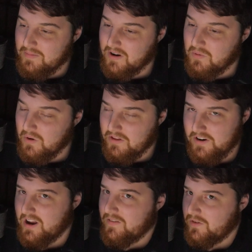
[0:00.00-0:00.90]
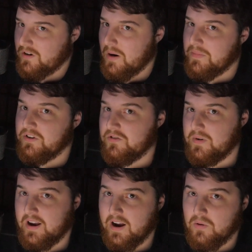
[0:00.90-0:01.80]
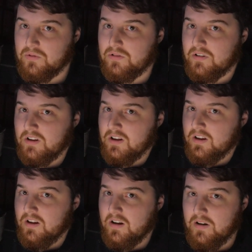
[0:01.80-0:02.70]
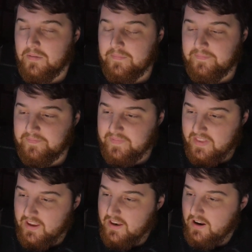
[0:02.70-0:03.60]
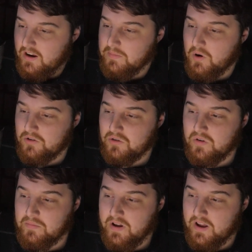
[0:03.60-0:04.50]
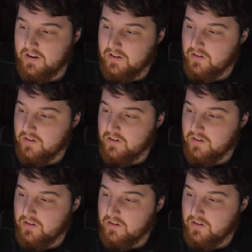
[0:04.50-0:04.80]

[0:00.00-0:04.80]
not worthy to have you come into my house, and I am also a man